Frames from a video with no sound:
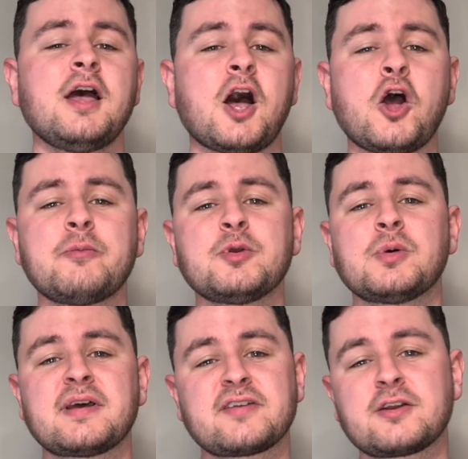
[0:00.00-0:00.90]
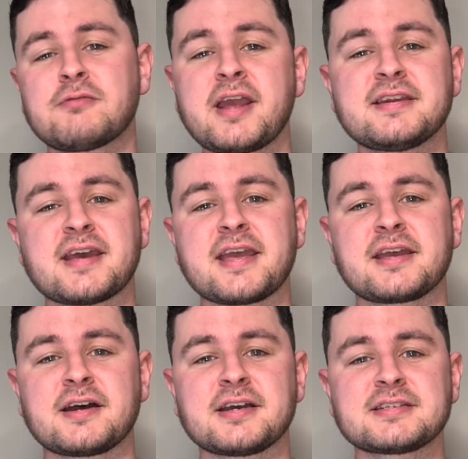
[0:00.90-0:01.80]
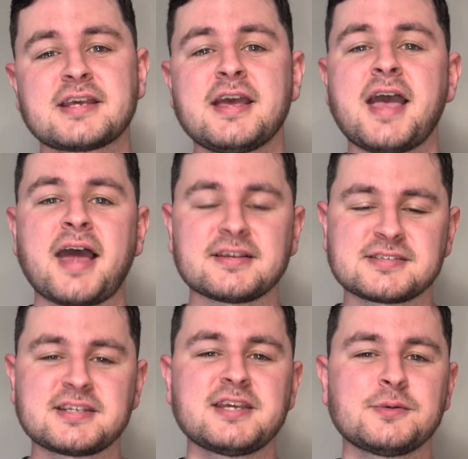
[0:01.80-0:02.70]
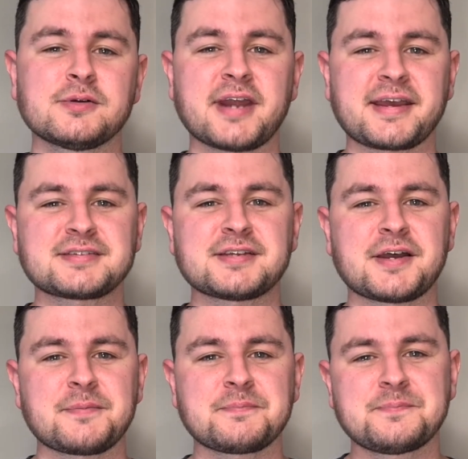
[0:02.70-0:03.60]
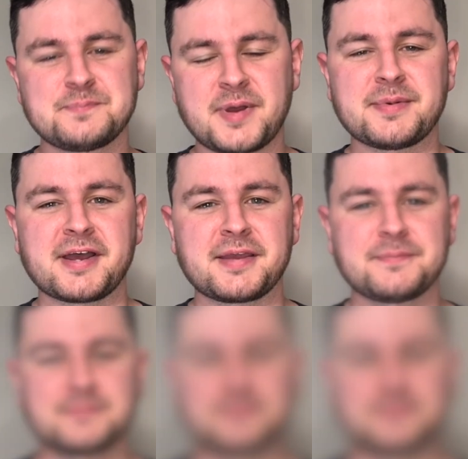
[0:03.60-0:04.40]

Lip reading: I hope you all have a great day guys, and I'll see you all next time. Bye bye.